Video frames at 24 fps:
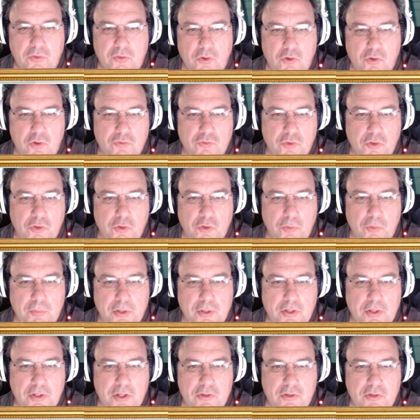Those
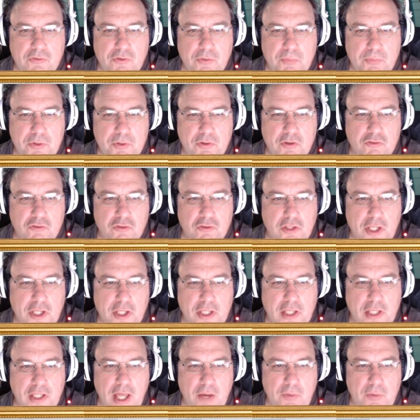vulnerabilities could
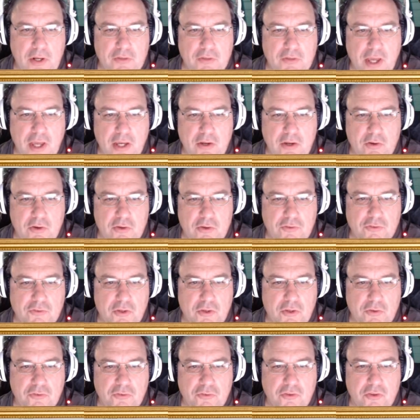potentially allow an attacker to
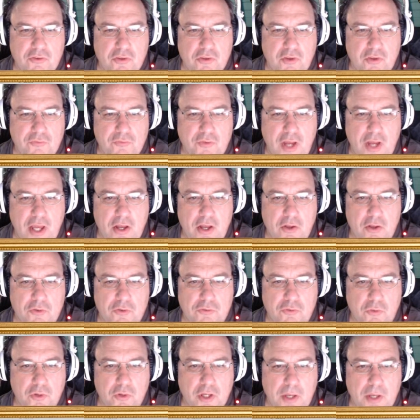steal sensitive
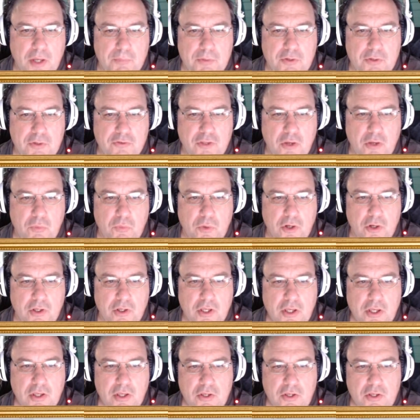files through a company's
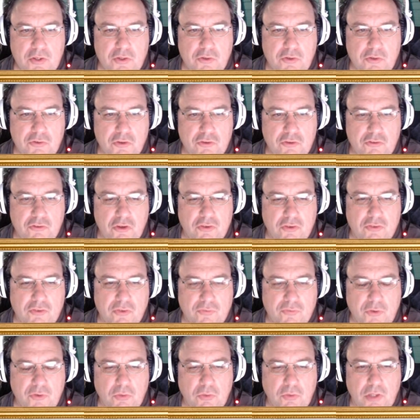network using
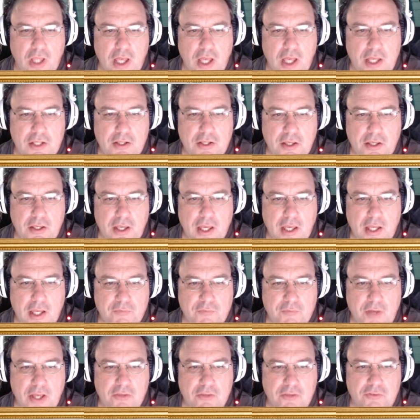just a phone line and
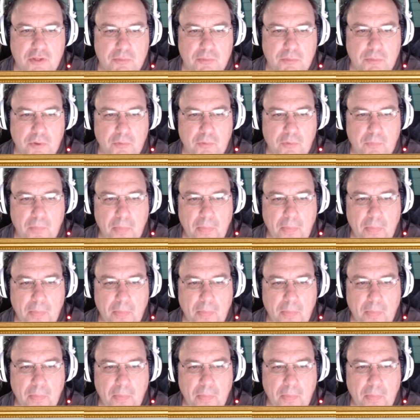a fax number.